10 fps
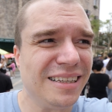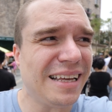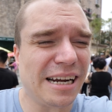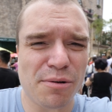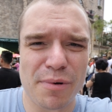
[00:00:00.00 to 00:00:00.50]

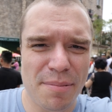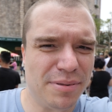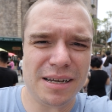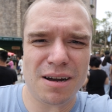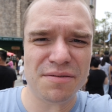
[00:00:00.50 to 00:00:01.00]
like a
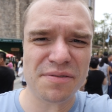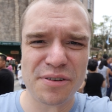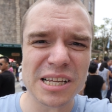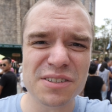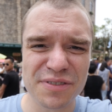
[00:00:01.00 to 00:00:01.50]
replica of a
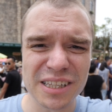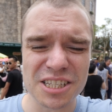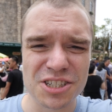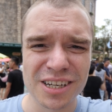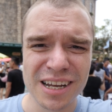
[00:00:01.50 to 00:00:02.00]
French village